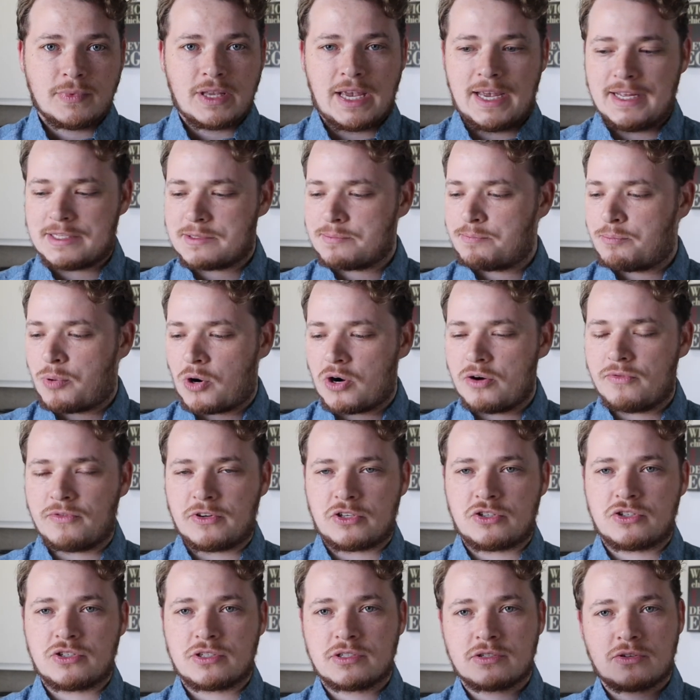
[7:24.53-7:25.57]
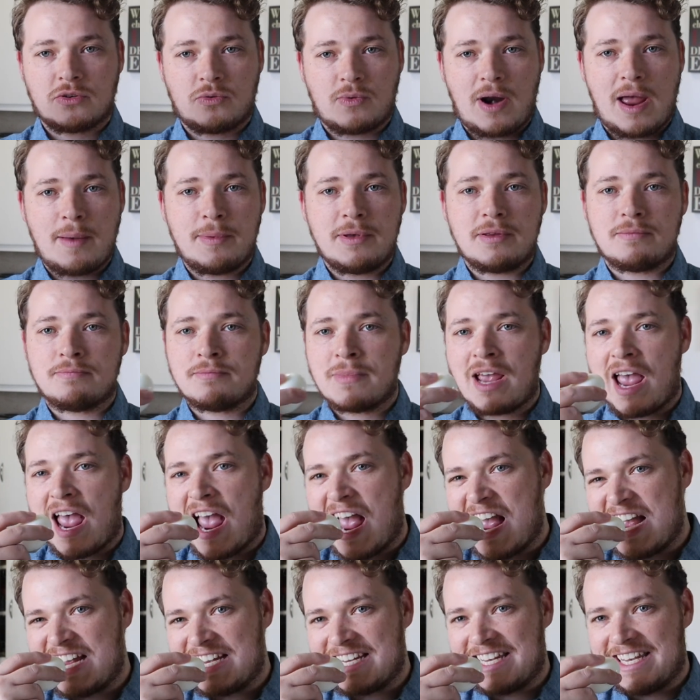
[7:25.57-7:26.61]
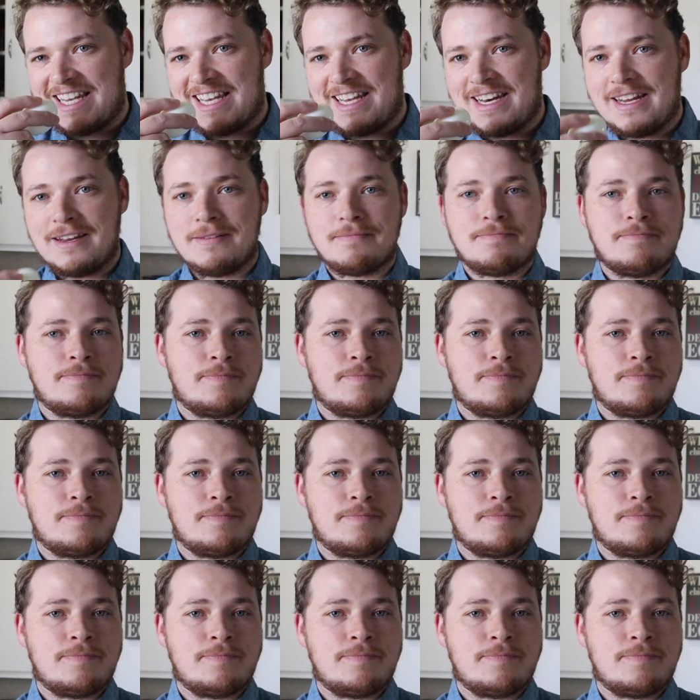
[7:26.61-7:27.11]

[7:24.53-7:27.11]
It's perfect. Just grab it, eat it,